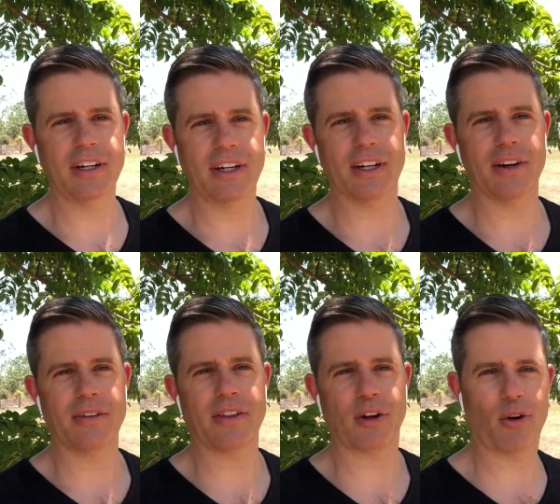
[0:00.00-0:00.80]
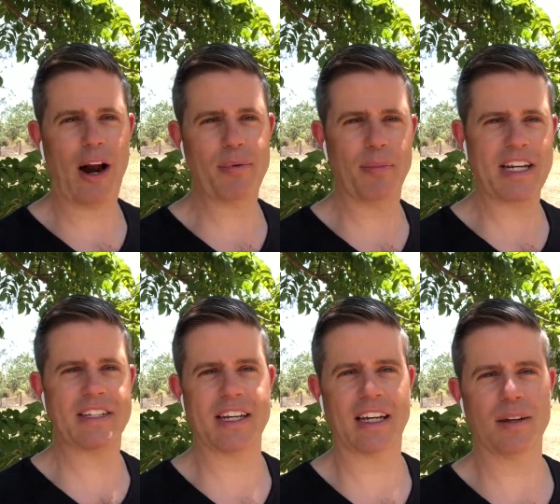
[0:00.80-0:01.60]
The crap may
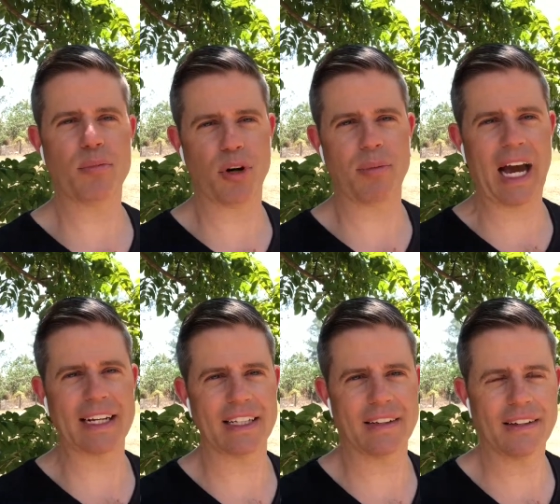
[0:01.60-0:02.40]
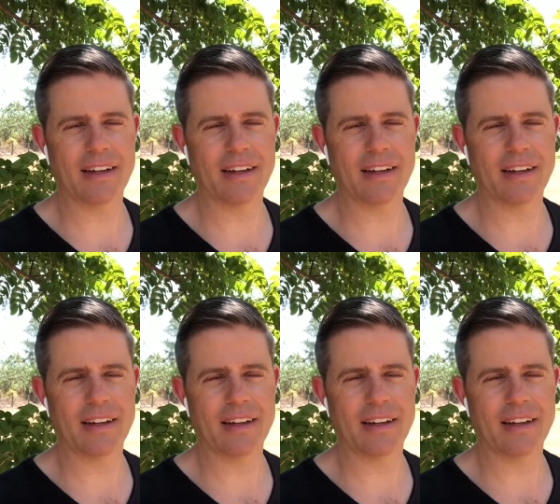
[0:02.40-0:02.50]
stink pretty badly.